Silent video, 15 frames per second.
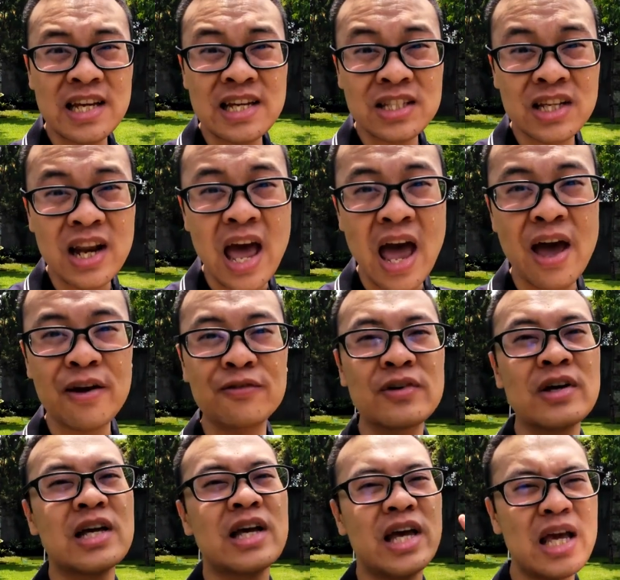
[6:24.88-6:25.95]
doesn't have
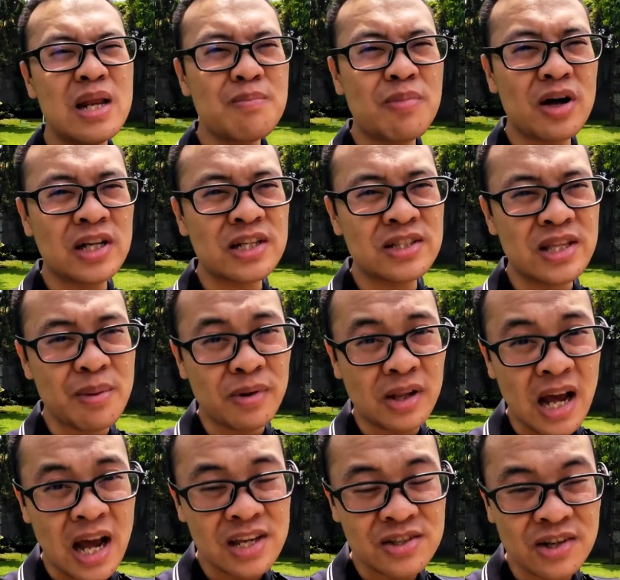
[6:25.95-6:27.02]
in-body
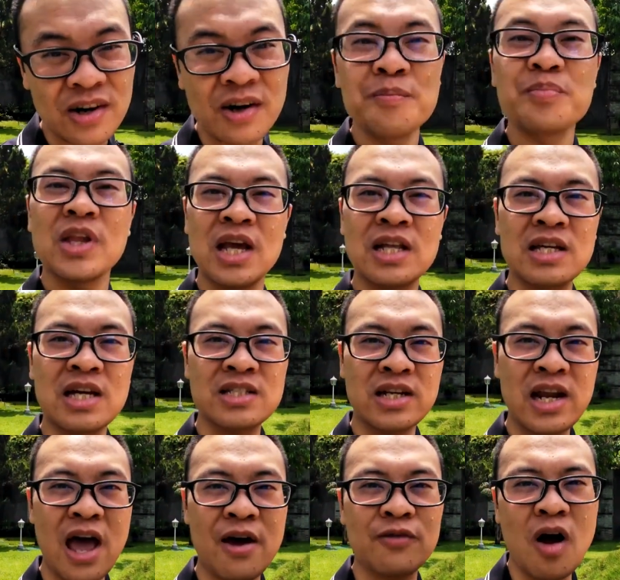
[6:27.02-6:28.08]
stabilizer, it
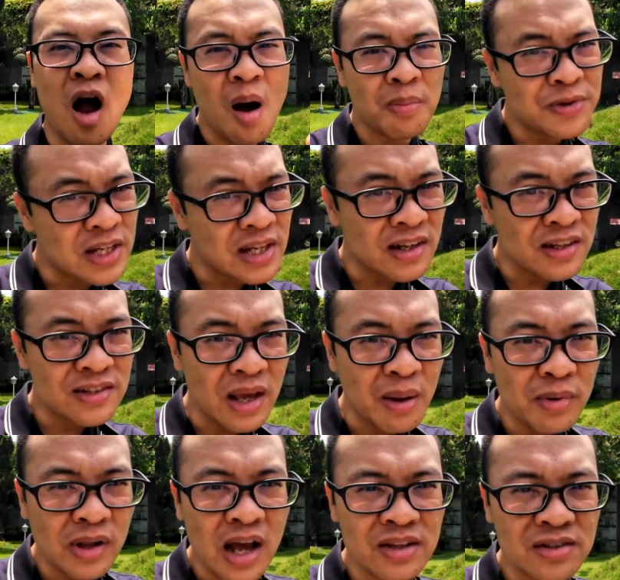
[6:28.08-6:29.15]
doesn't have optical
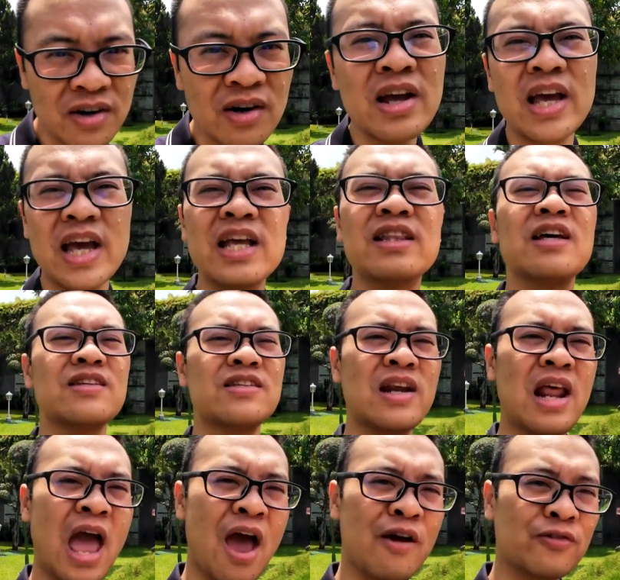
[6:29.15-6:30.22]
stabilizer, it doesn't
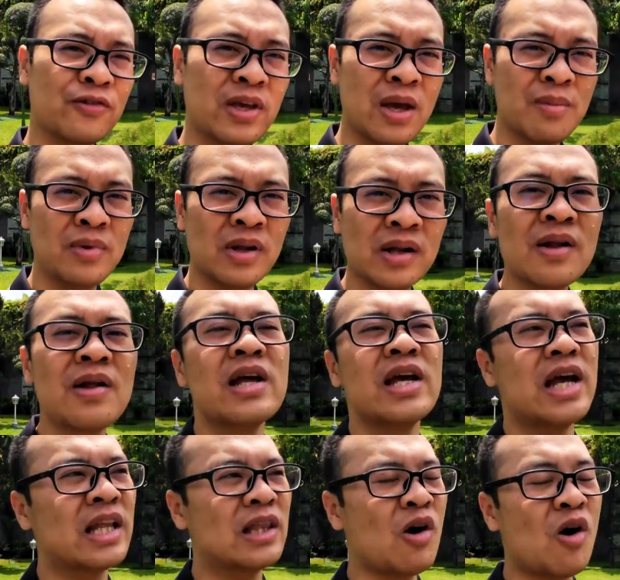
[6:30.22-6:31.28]
have gimbal,
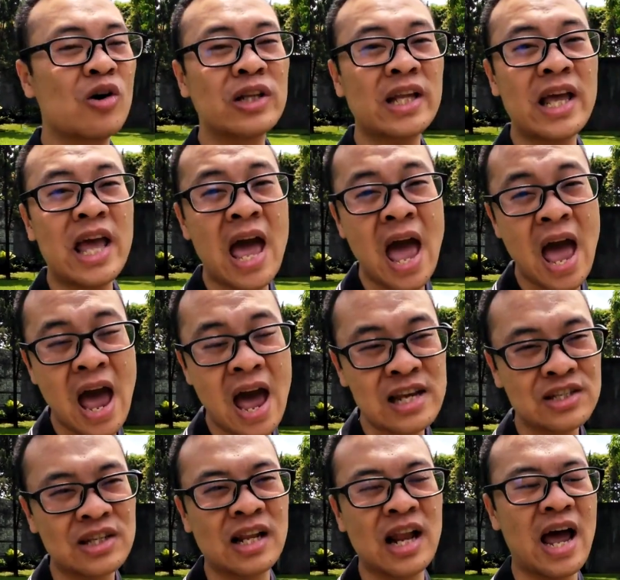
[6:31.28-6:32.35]
it only
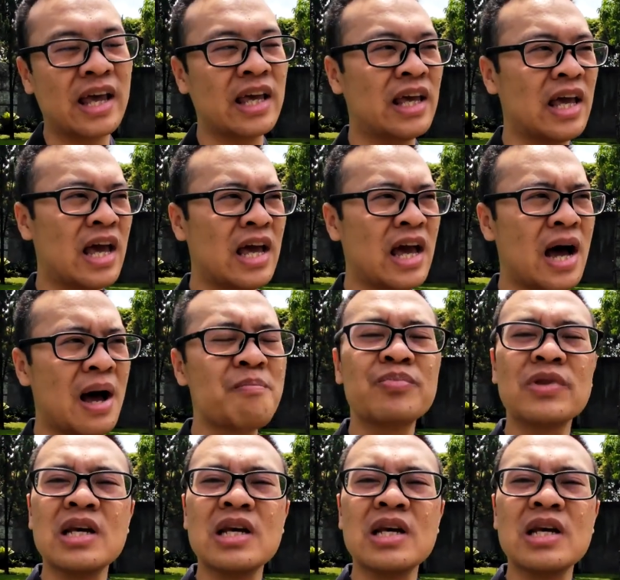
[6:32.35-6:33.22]
has like a